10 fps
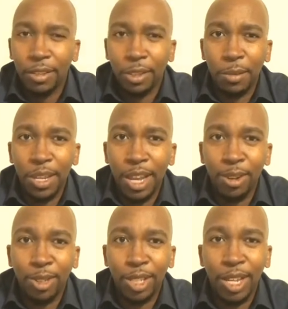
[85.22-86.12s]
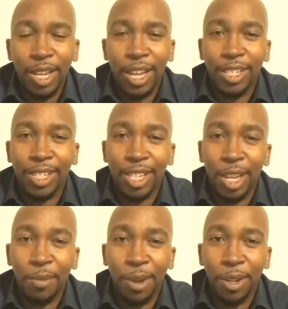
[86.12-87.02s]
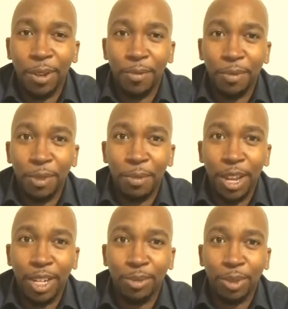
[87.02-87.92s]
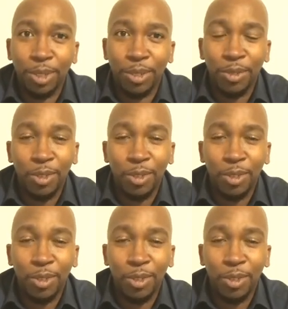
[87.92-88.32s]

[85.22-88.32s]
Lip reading: To me, I don't see it as the same way, though, to be honest with you.